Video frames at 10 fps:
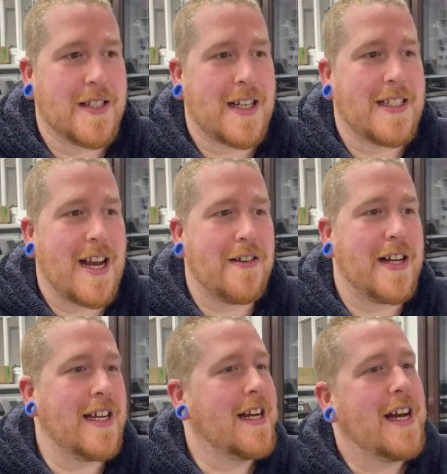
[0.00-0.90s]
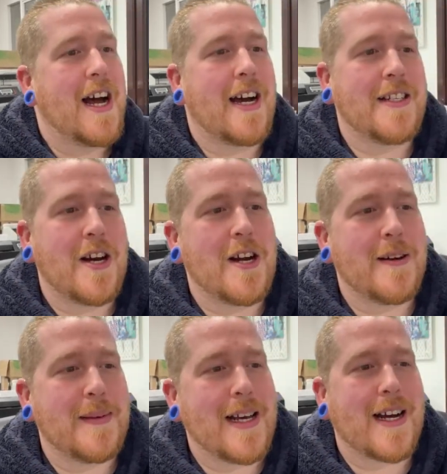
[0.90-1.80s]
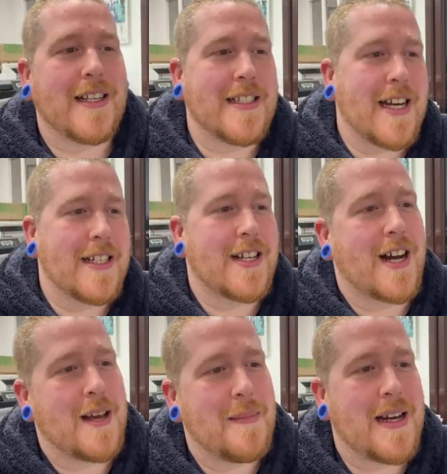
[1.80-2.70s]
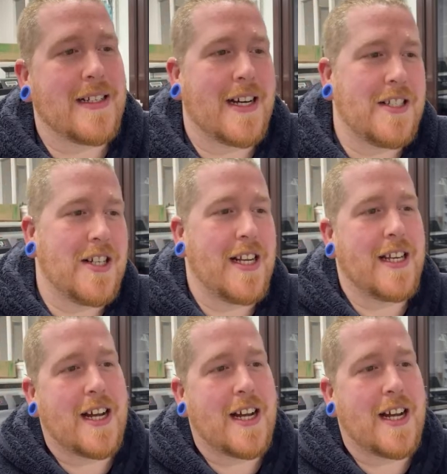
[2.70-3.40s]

Hi Terry, hi Naomi, hi Natasha, hi Amanda, hi Jillian.